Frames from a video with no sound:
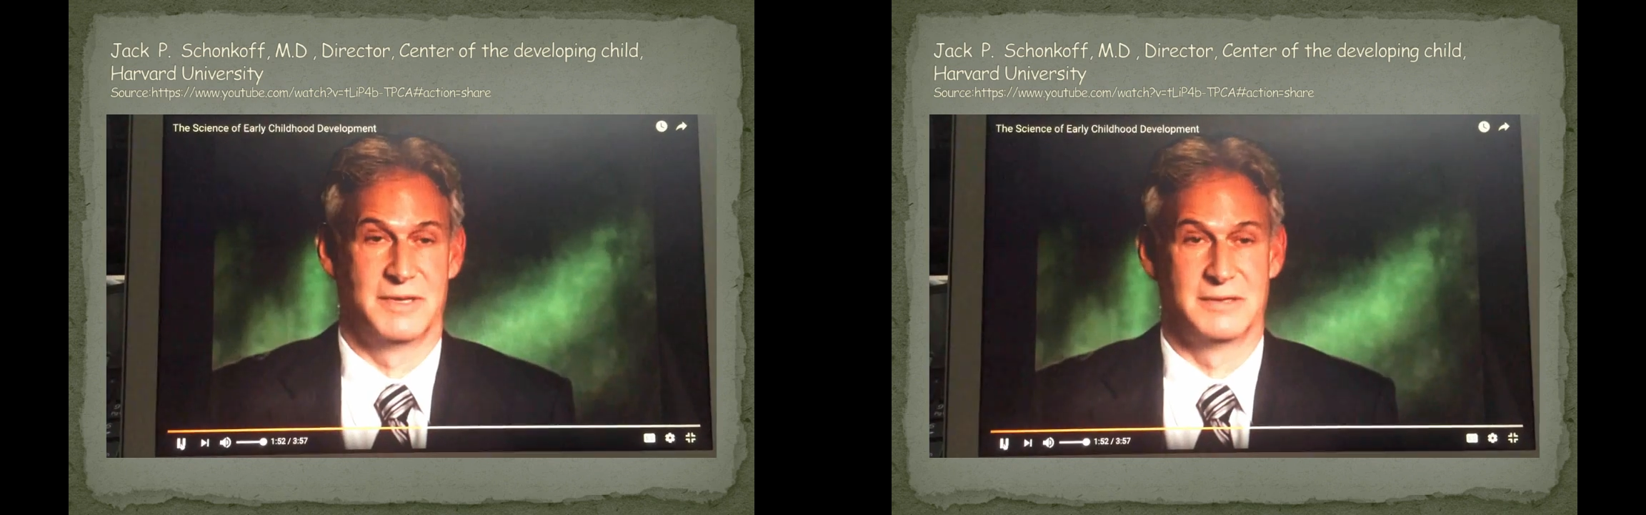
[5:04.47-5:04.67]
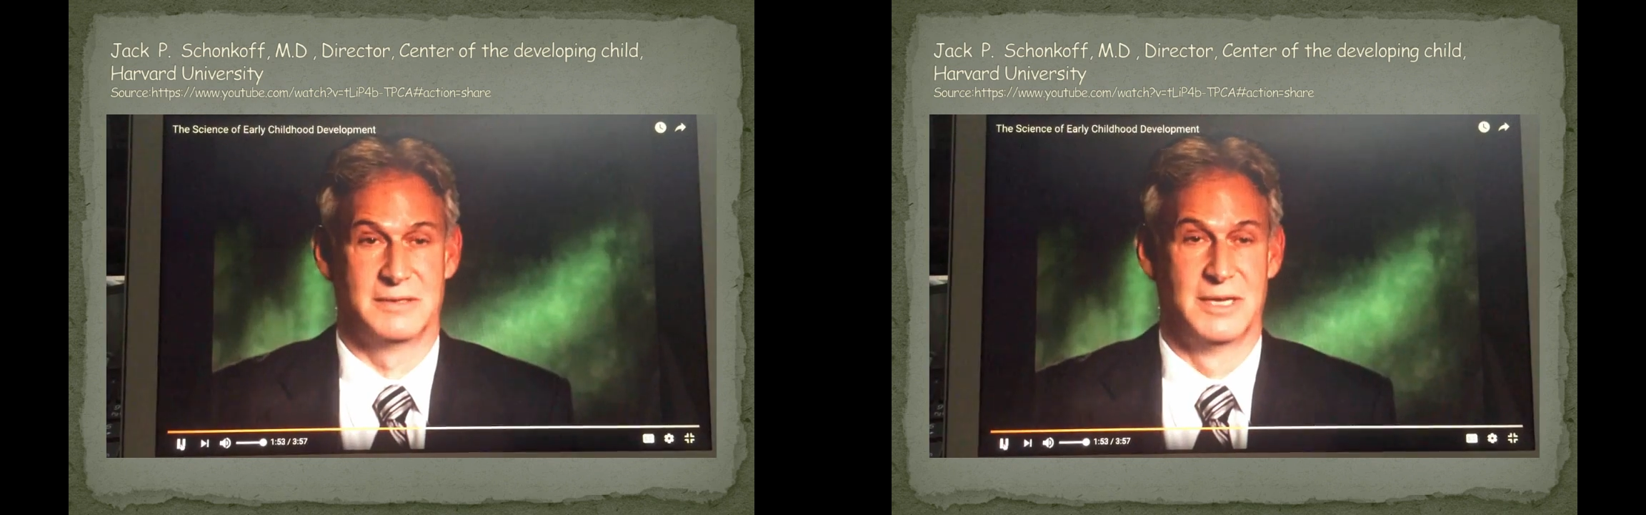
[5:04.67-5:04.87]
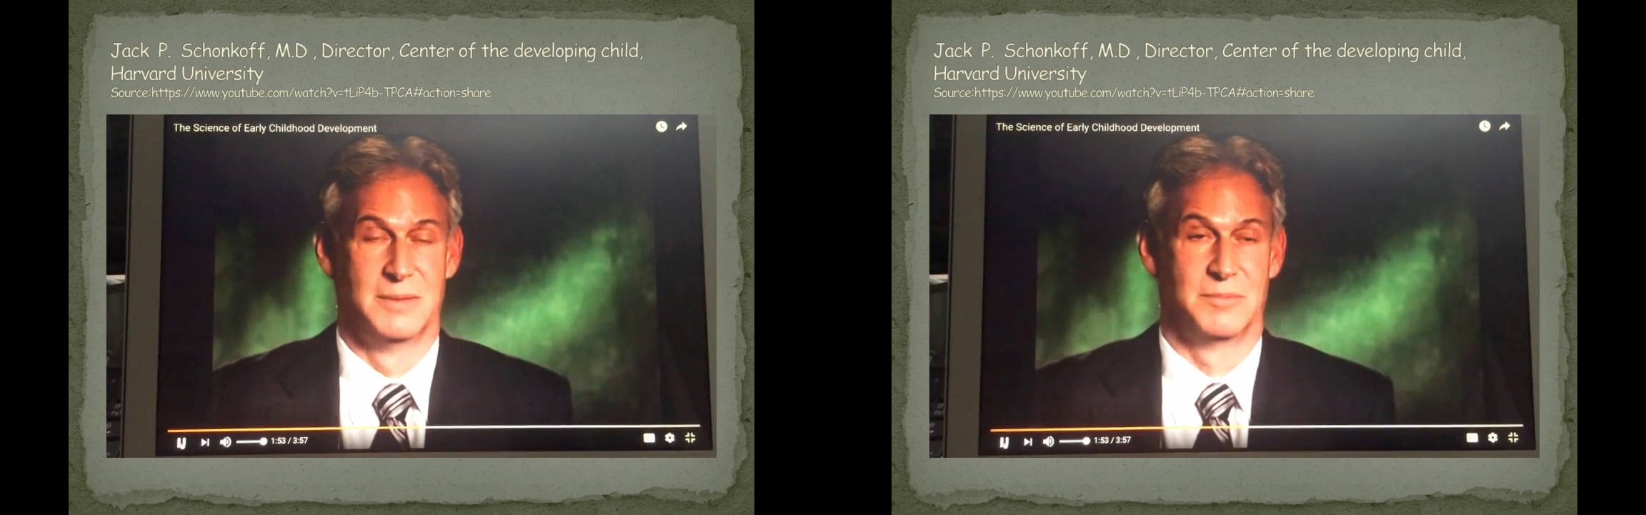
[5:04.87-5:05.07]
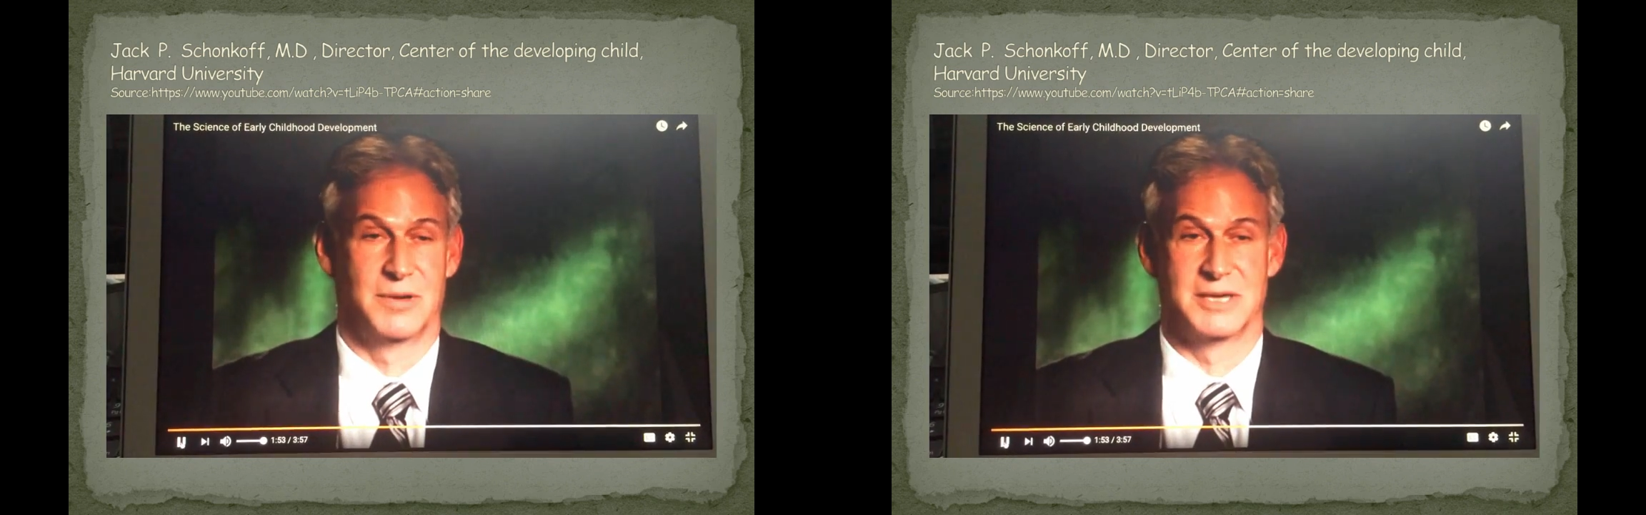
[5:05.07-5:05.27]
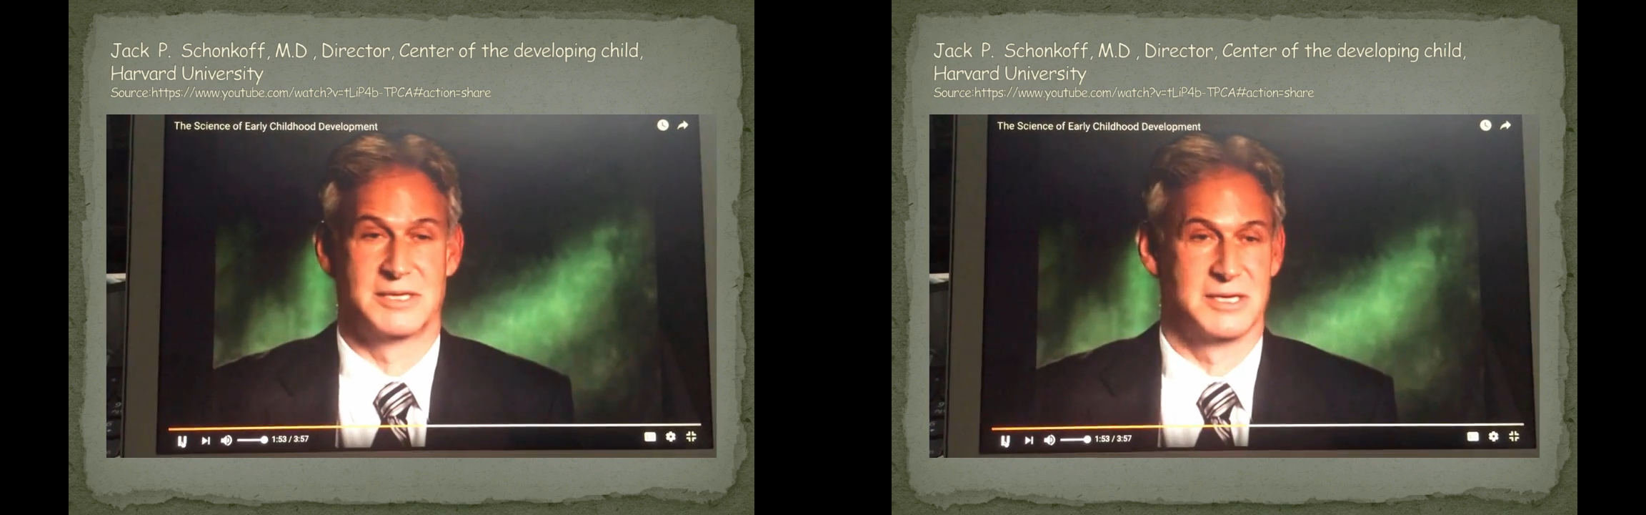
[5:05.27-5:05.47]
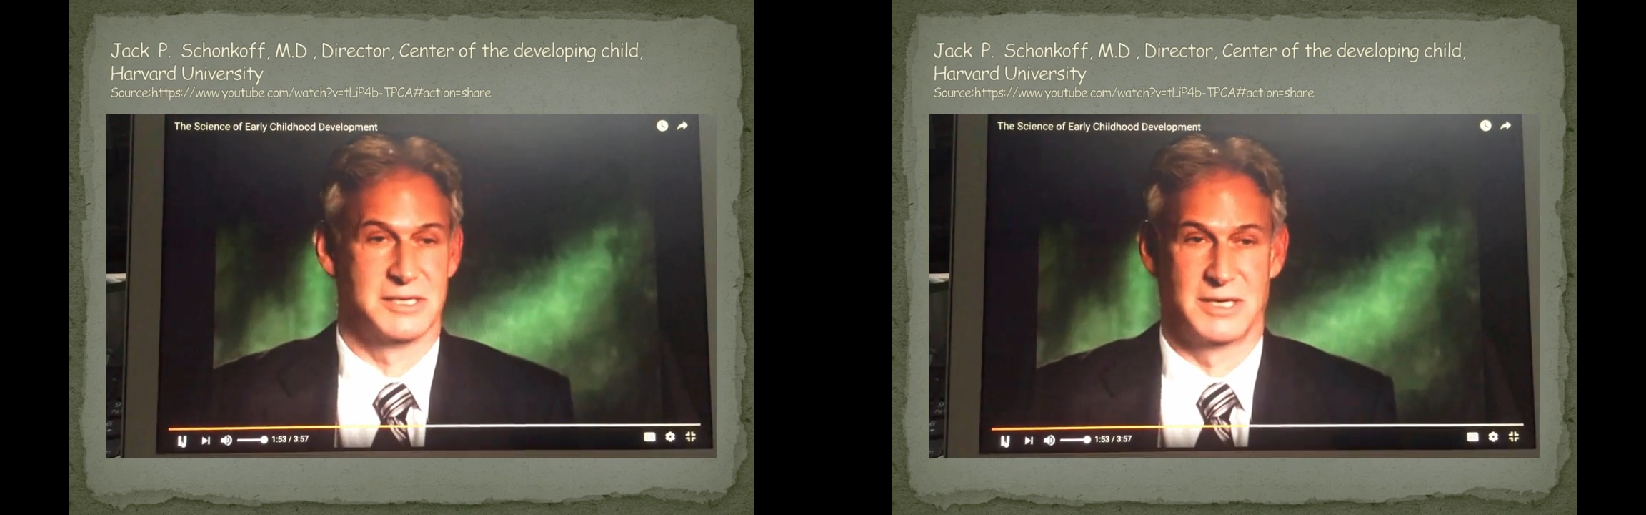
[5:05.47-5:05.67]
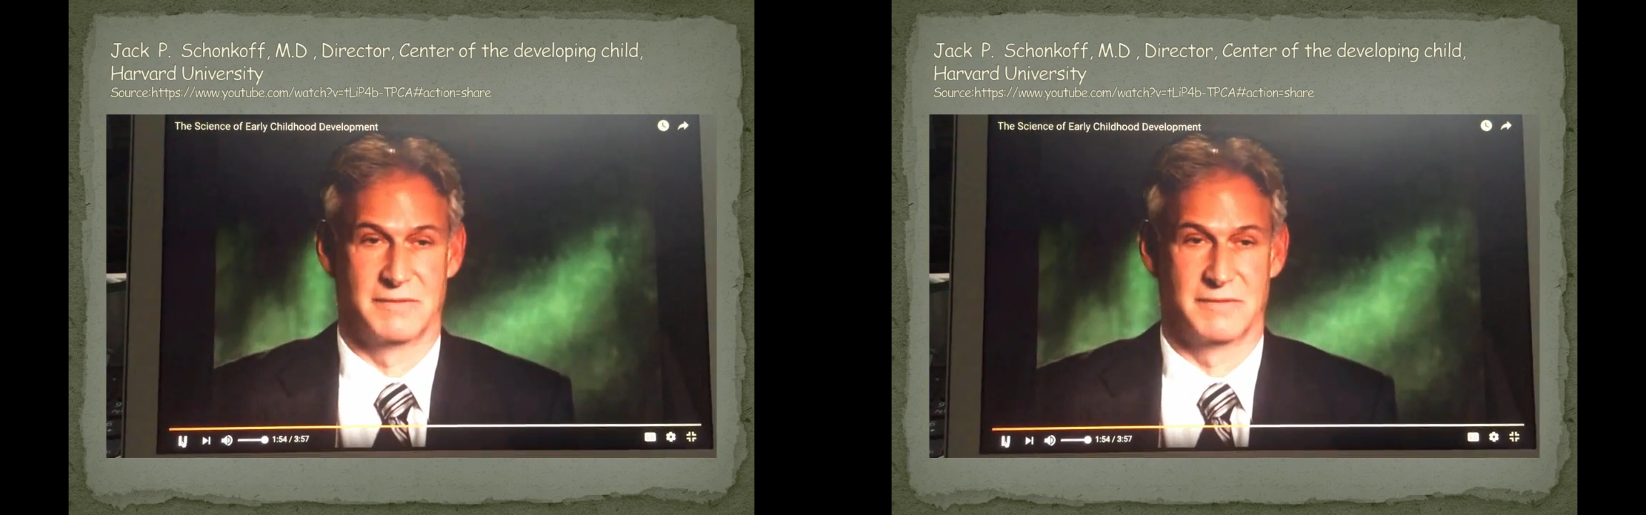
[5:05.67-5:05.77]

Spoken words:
in processing of